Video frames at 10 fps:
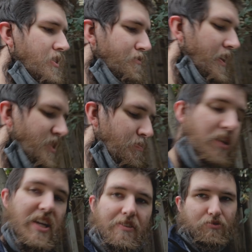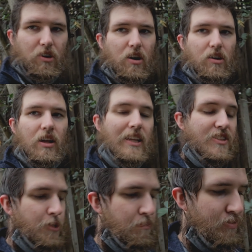flexibility of RAW
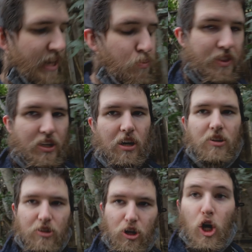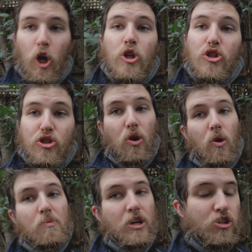lets you play with the color
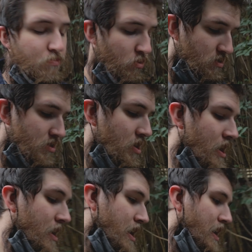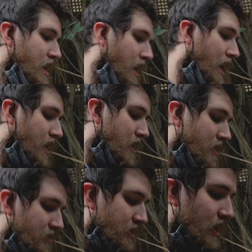so much more.
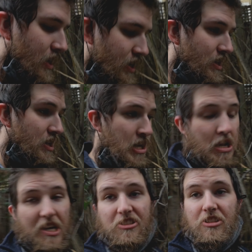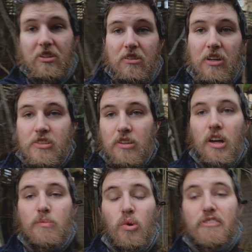And it's a
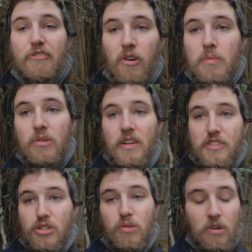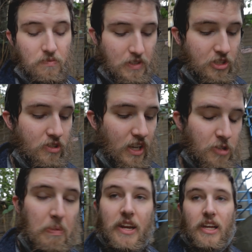lot more affordable of a tool because you're not
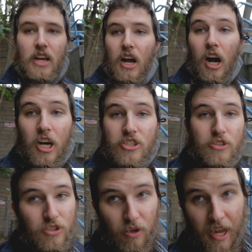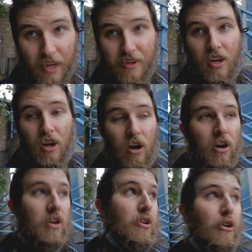spending 100 grand
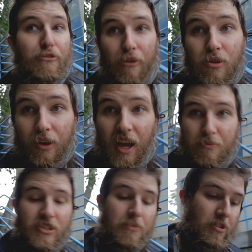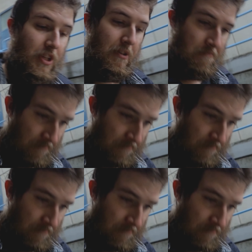on a photo camera typically.